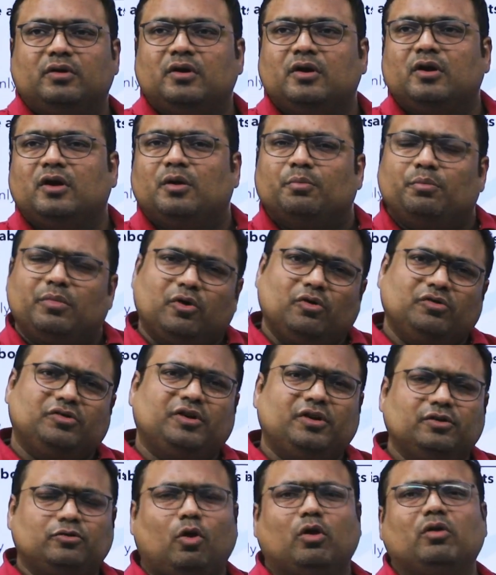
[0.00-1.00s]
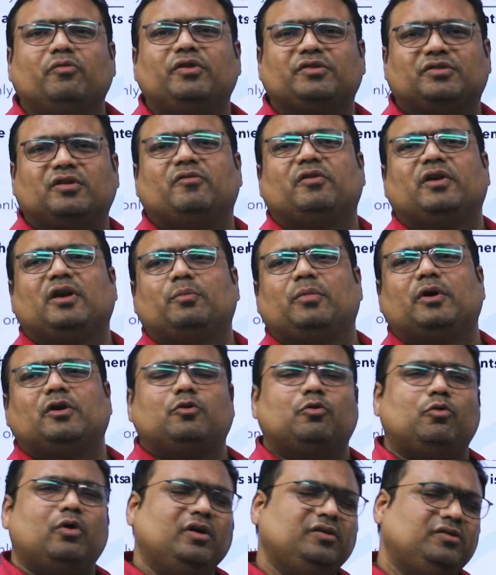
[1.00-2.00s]
because it is always available
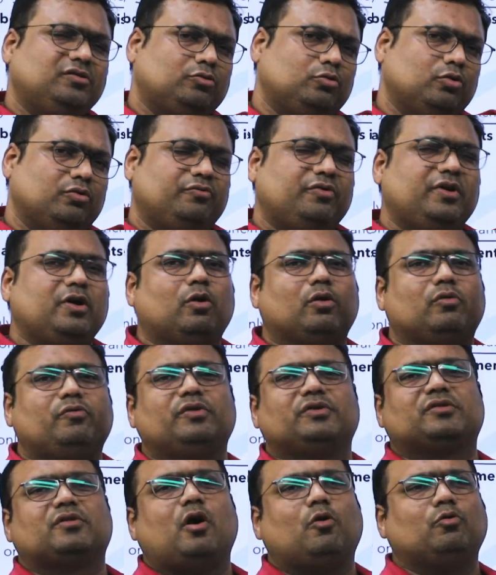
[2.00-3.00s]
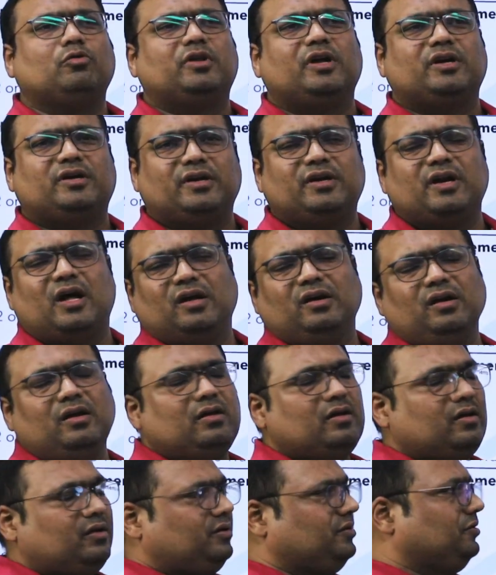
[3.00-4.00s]
to us, so we always count that in our
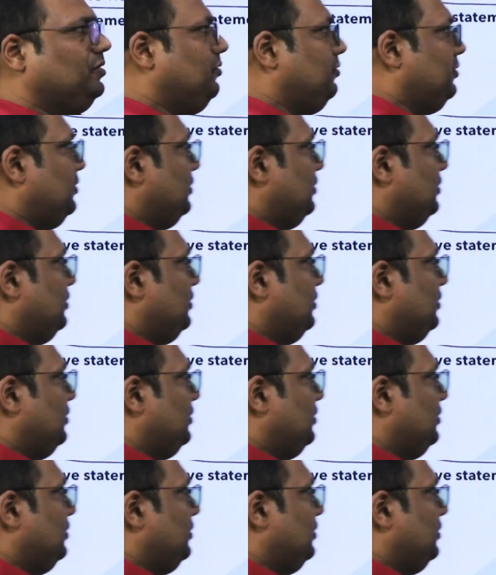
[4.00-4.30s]
reserves.